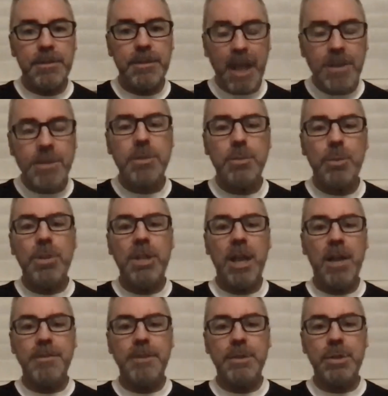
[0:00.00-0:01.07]
that's what you
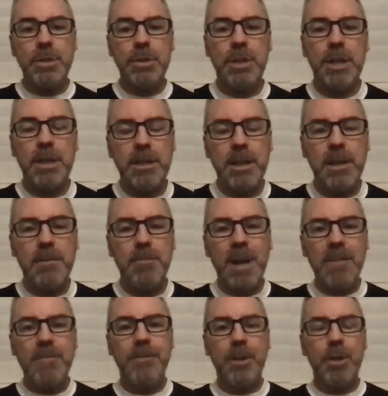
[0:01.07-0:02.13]
have to do. And
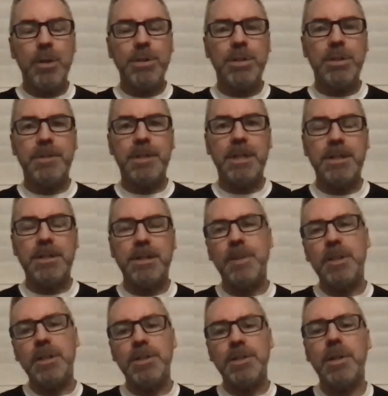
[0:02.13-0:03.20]
my philosophy is, if
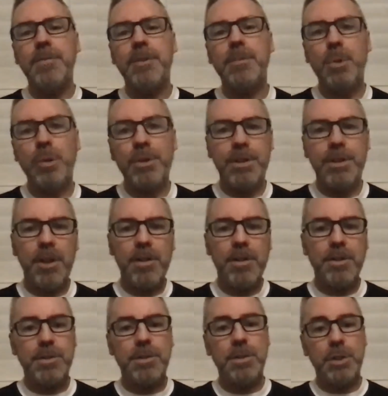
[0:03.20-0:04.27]
you can suffer more than
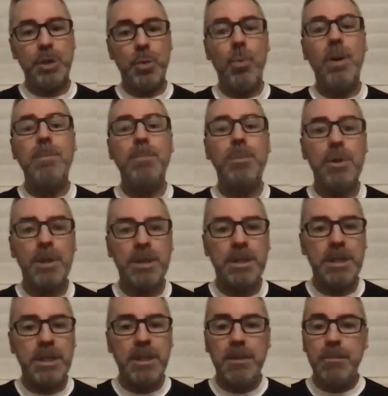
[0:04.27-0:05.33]
others, you'll win more.
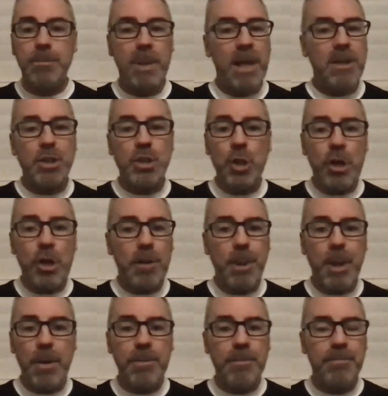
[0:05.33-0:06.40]
it's not
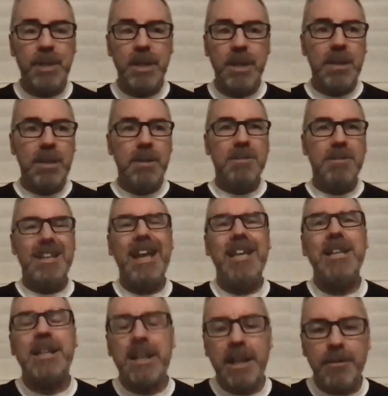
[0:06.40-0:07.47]
about, yeah,
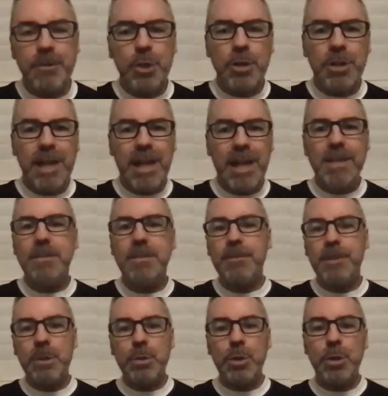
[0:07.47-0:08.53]
you can have good legs and
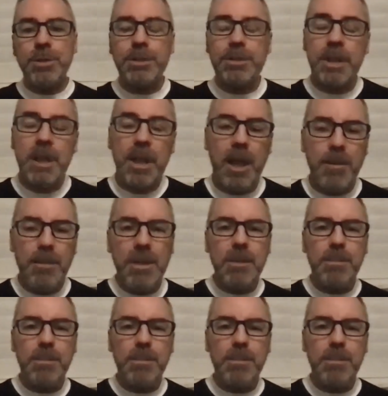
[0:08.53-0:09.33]
feel good. And how many